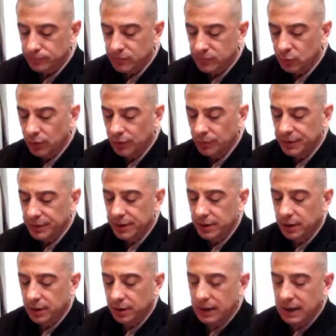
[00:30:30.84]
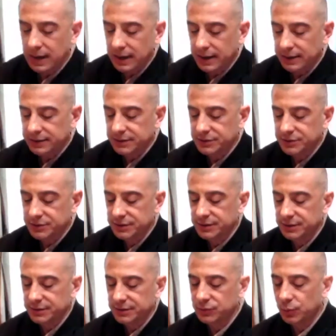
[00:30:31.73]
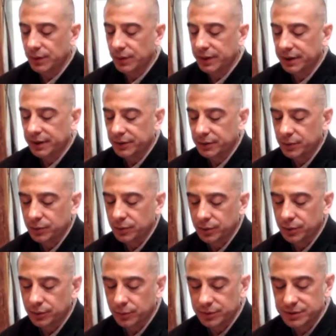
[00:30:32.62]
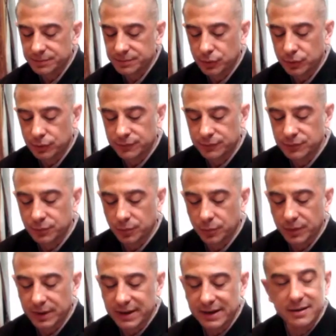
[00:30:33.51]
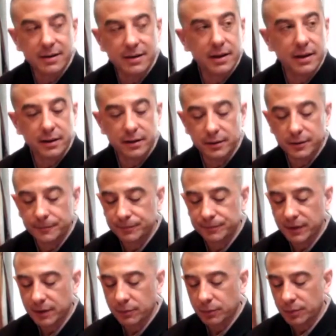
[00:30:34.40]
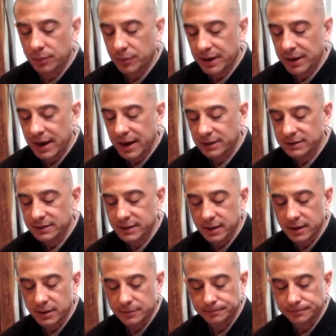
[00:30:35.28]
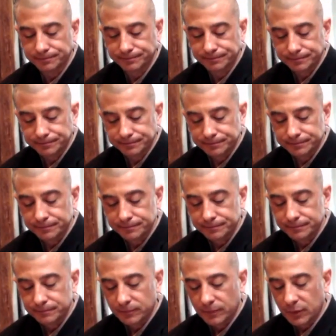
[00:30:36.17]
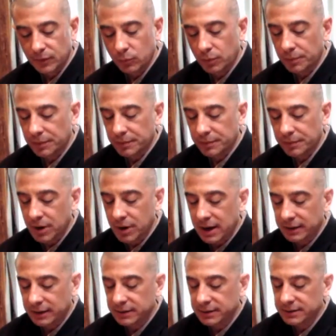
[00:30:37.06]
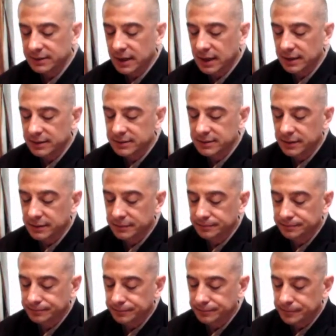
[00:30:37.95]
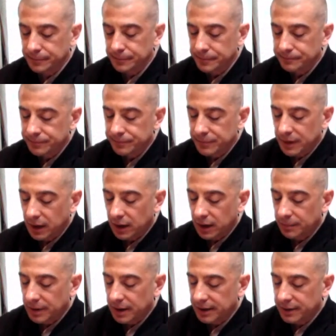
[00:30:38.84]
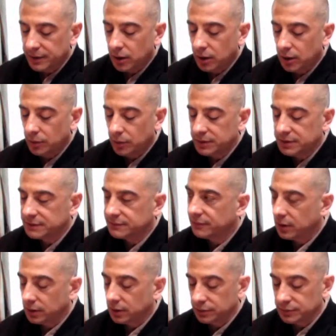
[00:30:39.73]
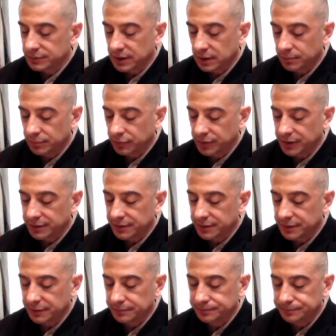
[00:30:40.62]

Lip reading: What we call I is just a swinging door which moves when we inhale and when we exhale. When we practice Zazen, our mind always follows our breathing.